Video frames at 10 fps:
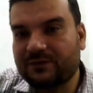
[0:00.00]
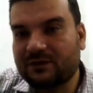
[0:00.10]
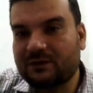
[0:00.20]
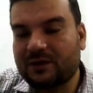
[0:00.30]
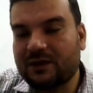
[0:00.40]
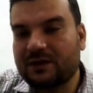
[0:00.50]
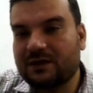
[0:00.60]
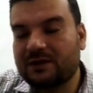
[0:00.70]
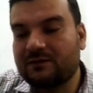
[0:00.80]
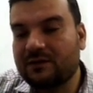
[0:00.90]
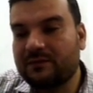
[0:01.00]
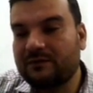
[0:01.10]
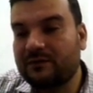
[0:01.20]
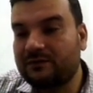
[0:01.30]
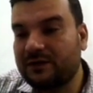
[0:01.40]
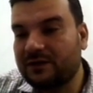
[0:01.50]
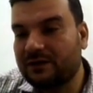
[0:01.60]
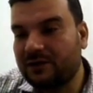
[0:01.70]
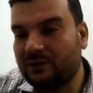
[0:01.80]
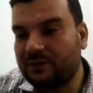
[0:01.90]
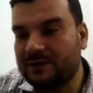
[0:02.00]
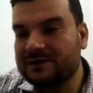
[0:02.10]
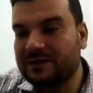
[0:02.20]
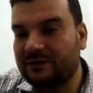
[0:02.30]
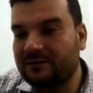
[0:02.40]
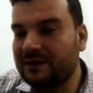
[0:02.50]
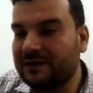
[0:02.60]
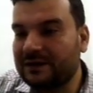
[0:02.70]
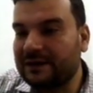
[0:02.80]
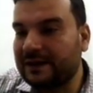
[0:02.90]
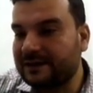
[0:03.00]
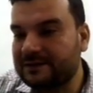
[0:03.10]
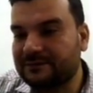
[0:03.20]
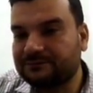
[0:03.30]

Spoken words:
Okay, it will be 1500 rupees he will get.